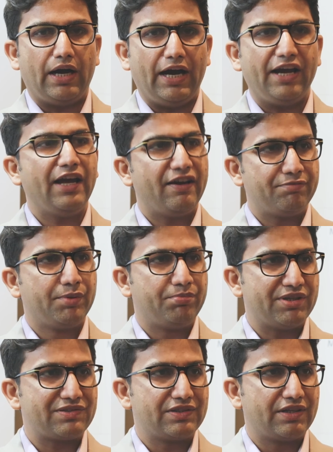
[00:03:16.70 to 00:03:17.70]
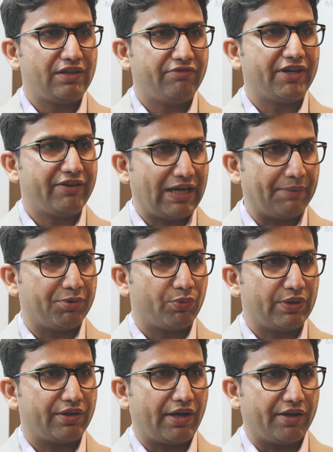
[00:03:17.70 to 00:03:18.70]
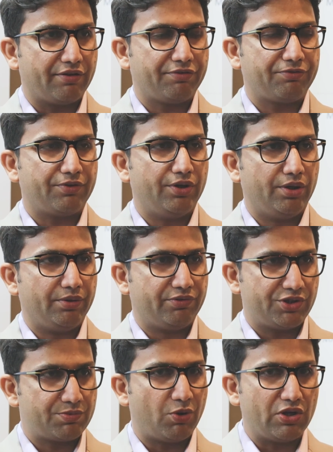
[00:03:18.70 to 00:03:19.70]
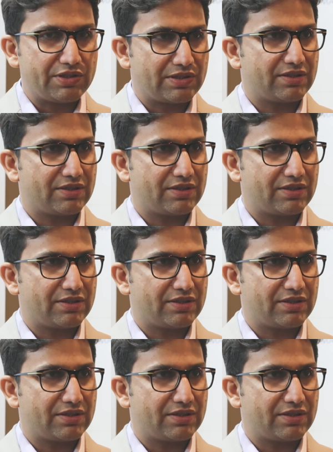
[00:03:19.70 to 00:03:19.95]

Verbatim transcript: I have been personally very happy with the kind of uh, response.